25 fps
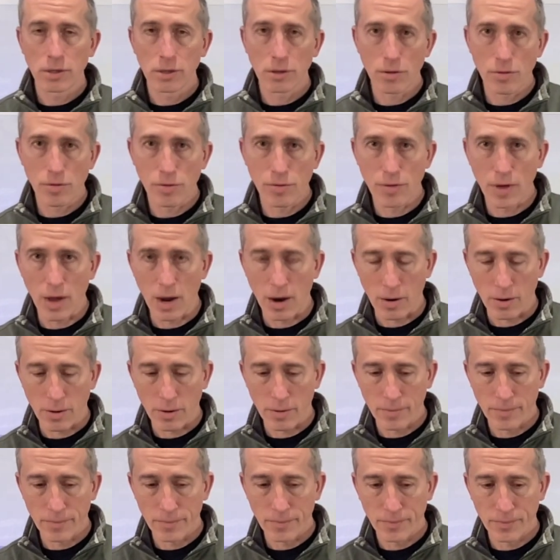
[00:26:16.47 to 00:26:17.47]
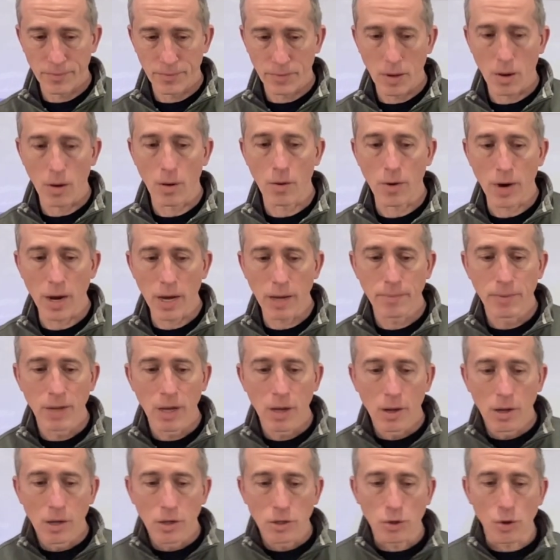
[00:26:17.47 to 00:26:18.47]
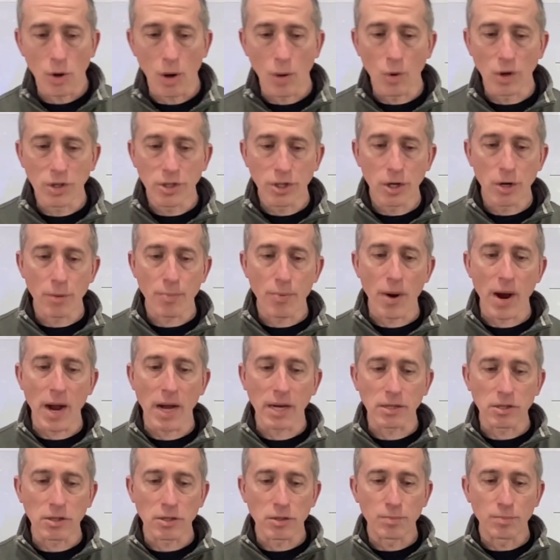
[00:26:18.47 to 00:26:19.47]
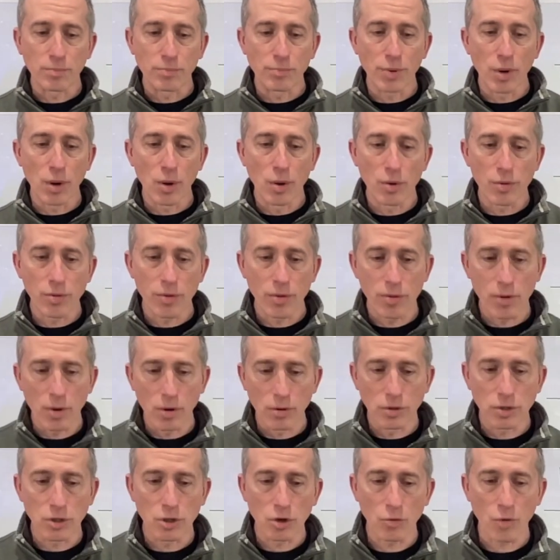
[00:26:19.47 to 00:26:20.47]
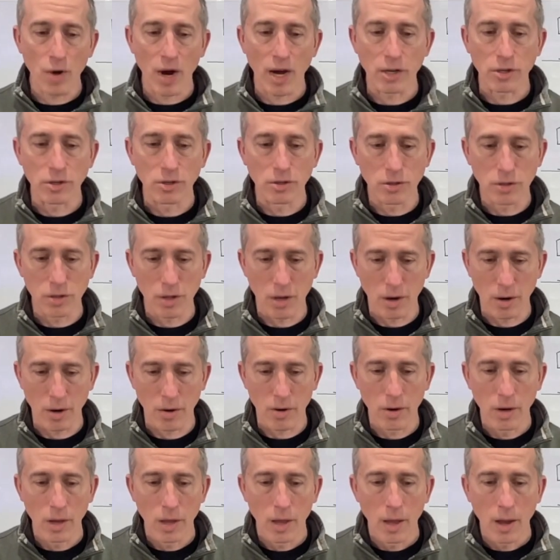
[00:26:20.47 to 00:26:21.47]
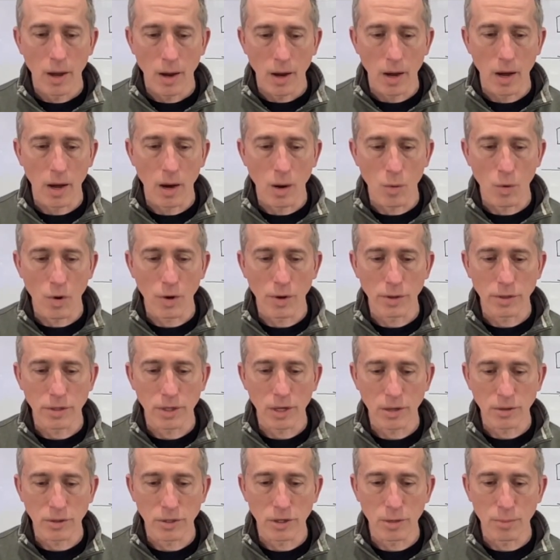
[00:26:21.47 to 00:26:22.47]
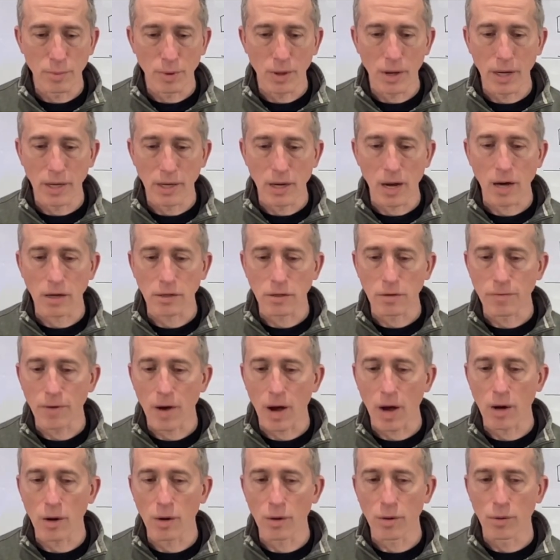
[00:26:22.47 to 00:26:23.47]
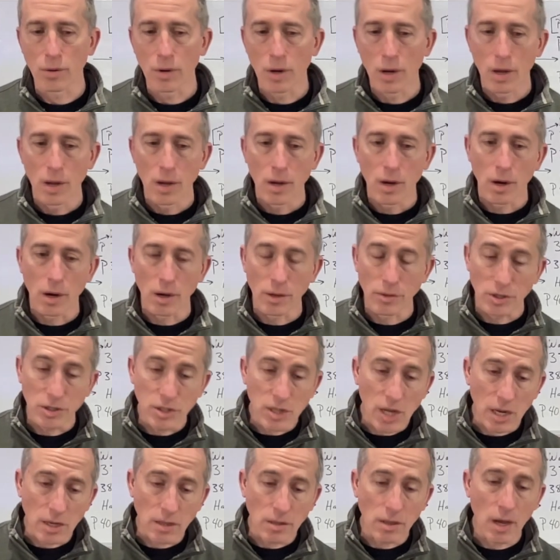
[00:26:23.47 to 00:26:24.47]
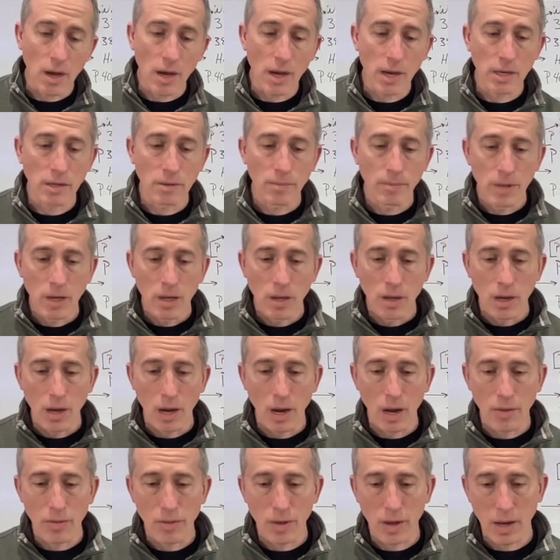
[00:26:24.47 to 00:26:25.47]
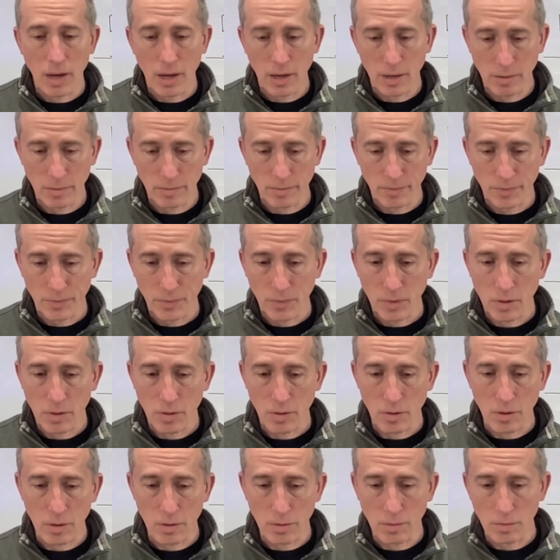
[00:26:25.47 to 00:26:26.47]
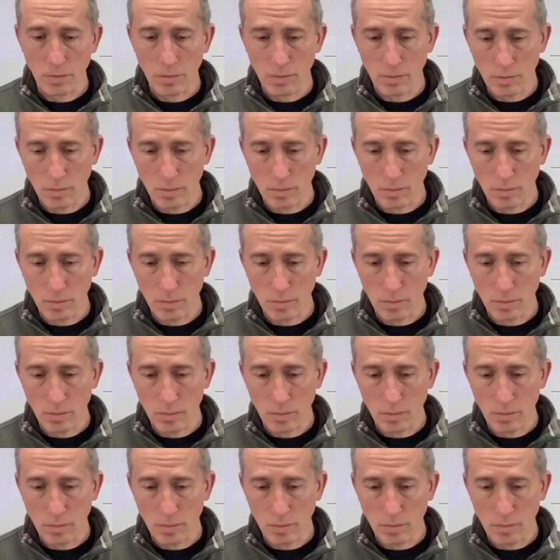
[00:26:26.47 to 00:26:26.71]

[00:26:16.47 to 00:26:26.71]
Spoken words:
to there. All right, so I want you to practice both of those directions there, where it tells you to play an octave higher on the second line, and then the